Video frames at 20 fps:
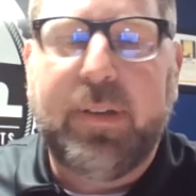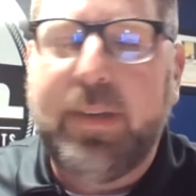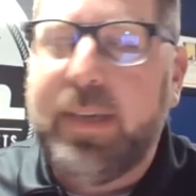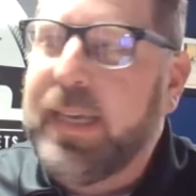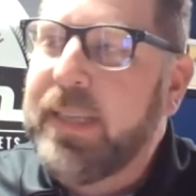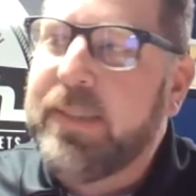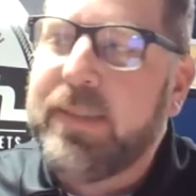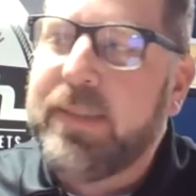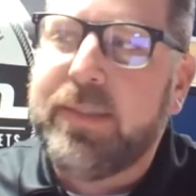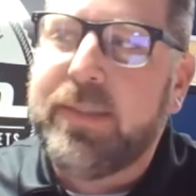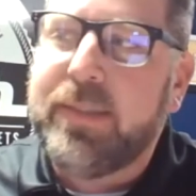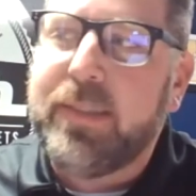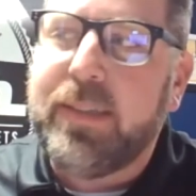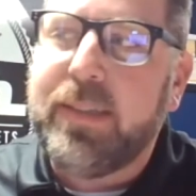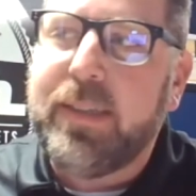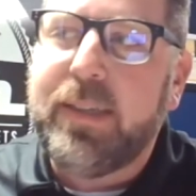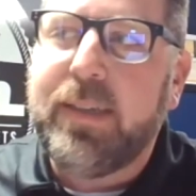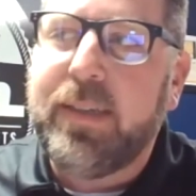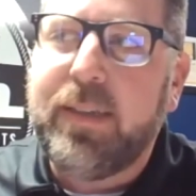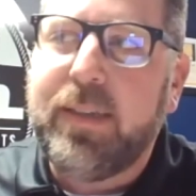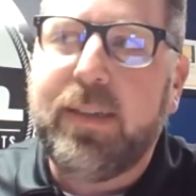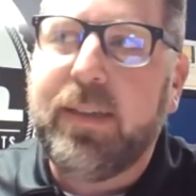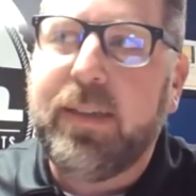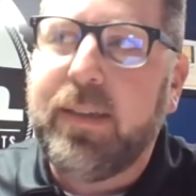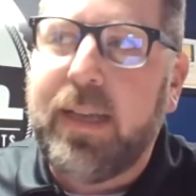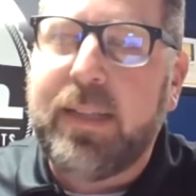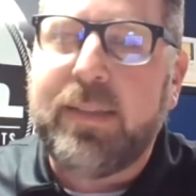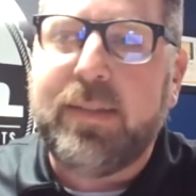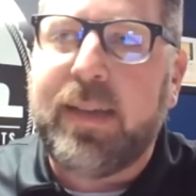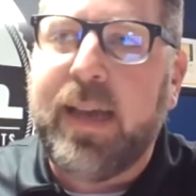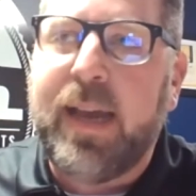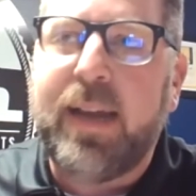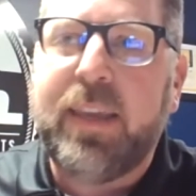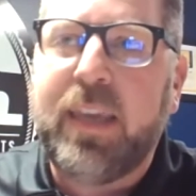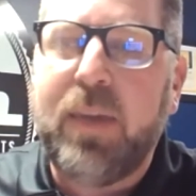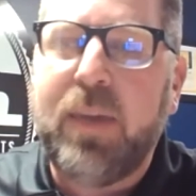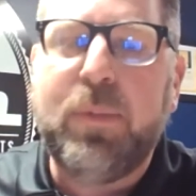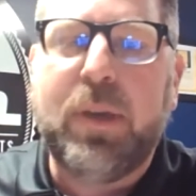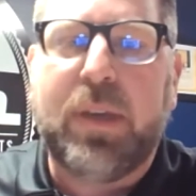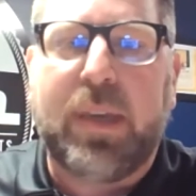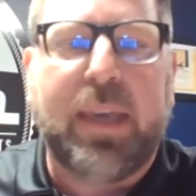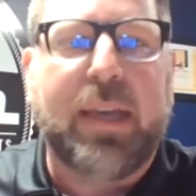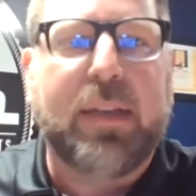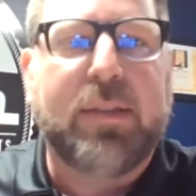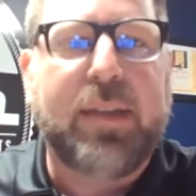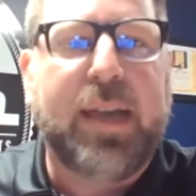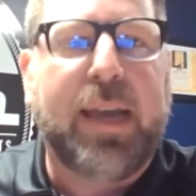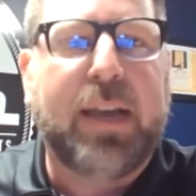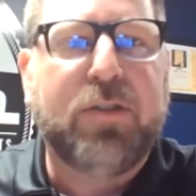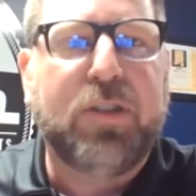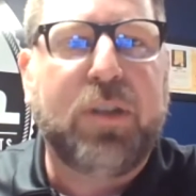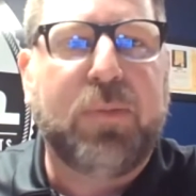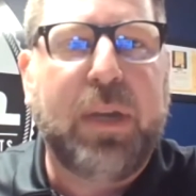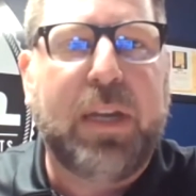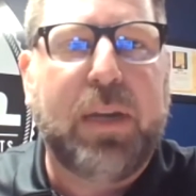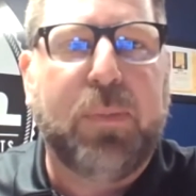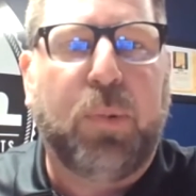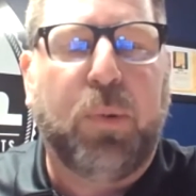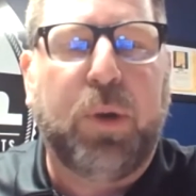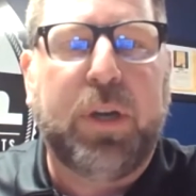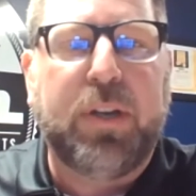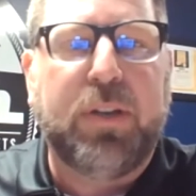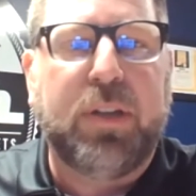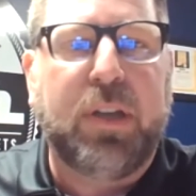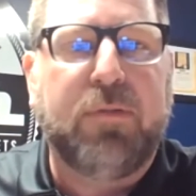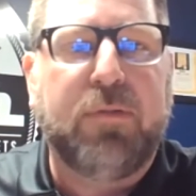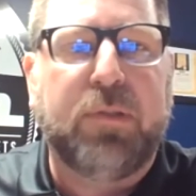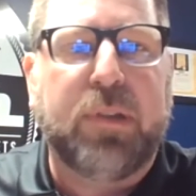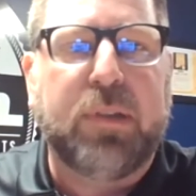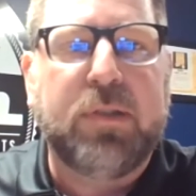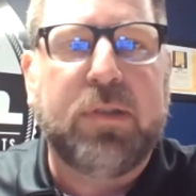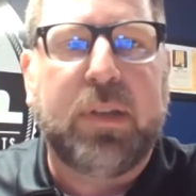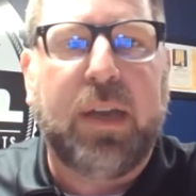It's not gimmicky. It's actually made a point of difference.